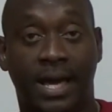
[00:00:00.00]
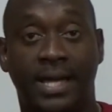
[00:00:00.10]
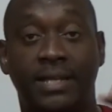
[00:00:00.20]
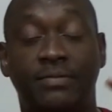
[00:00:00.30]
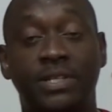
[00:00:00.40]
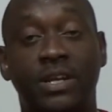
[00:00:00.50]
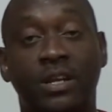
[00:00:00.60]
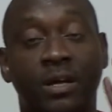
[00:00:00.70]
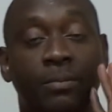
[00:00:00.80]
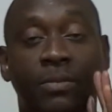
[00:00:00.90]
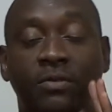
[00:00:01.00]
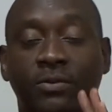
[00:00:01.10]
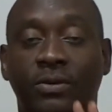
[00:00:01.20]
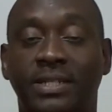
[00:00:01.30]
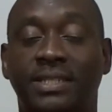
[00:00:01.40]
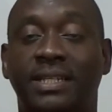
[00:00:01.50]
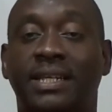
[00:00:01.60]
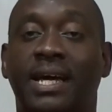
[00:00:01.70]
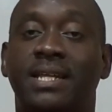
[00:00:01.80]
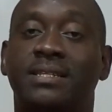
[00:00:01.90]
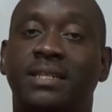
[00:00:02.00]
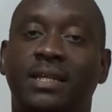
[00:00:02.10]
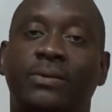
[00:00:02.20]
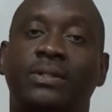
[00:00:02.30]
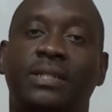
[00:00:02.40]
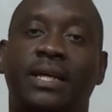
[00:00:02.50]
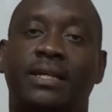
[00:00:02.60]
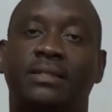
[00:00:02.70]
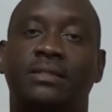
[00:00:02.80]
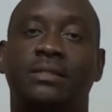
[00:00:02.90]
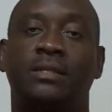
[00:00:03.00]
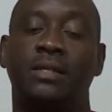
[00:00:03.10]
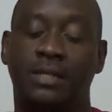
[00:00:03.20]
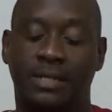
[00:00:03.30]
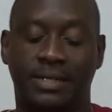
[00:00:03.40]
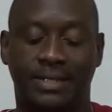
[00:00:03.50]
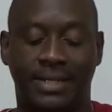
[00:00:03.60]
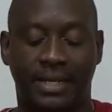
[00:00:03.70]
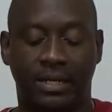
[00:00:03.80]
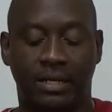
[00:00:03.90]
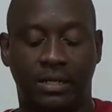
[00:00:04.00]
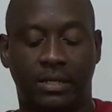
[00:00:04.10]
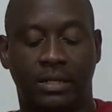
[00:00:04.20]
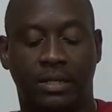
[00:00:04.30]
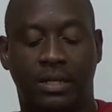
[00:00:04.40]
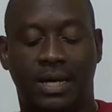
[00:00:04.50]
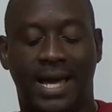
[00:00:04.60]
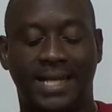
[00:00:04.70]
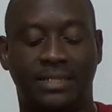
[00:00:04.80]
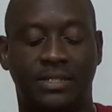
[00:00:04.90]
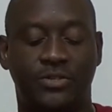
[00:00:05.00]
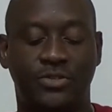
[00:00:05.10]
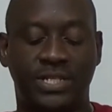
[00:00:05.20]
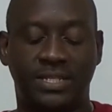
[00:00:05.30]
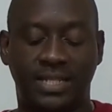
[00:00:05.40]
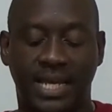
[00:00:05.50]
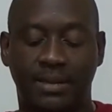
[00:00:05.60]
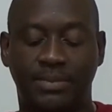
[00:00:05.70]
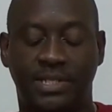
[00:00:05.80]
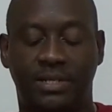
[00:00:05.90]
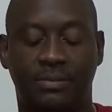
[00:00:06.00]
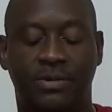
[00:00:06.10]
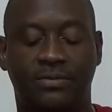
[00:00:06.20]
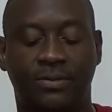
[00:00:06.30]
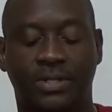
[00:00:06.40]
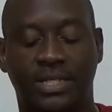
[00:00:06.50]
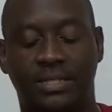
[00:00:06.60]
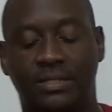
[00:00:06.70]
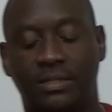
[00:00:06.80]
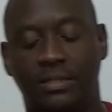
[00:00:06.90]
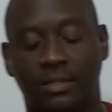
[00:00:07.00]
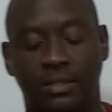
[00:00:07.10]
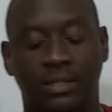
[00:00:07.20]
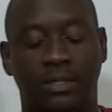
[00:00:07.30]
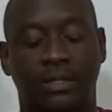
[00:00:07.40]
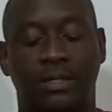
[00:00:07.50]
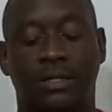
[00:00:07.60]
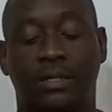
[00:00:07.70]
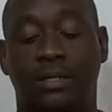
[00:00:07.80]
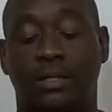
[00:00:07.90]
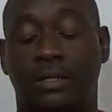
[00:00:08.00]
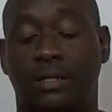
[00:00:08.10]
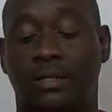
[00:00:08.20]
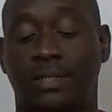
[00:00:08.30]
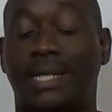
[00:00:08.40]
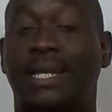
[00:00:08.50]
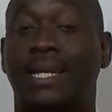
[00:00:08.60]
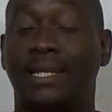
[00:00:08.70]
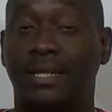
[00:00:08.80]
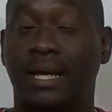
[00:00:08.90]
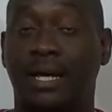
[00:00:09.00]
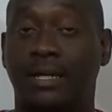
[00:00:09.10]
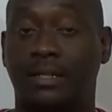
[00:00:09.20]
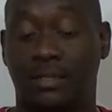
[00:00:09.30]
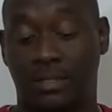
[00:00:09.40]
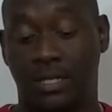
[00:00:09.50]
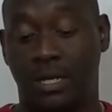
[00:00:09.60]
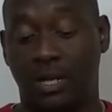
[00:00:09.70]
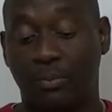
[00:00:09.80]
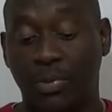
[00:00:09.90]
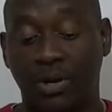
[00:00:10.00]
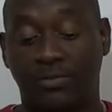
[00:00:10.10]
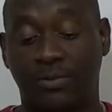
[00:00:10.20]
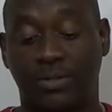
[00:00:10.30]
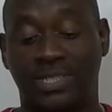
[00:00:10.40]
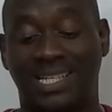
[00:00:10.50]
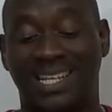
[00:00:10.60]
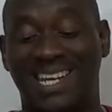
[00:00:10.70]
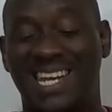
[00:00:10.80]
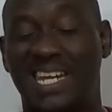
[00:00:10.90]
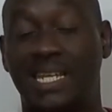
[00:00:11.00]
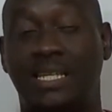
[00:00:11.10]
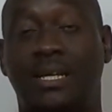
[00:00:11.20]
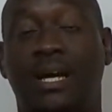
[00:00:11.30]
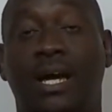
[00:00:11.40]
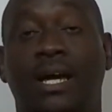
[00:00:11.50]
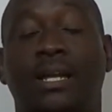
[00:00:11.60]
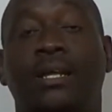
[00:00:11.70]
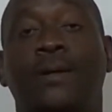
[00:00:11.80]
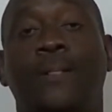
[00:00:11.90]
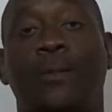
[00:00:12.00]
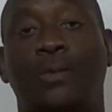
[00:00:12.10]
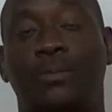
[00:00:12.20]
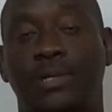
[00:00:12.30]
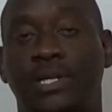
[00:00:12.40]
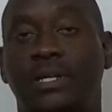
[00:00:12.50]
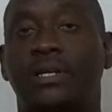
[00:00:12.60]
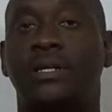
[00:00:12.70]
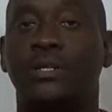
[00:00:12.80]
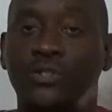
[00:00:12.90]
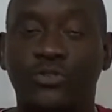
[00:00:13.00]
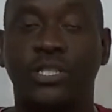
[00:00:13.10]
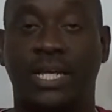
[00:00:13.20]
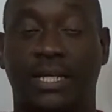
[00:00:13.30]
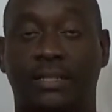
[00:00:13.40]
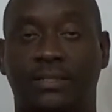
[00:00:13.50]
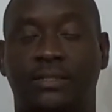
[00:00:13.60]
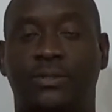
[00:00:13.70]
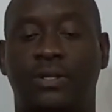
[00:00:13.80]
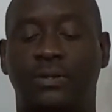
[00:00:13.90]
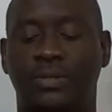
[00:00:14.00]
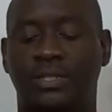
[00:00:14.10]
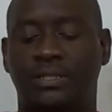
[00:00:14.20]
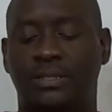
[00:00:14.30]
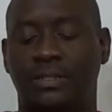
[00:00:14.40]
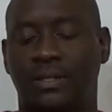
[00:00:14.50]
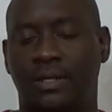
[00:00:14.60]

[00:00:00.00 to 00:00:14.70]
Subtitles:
And if the number of cookies Lyn had is equal to x, then at 3 times the number of cookies that Lyn had, the number of cookies that Nia had will be 3x. So in other words,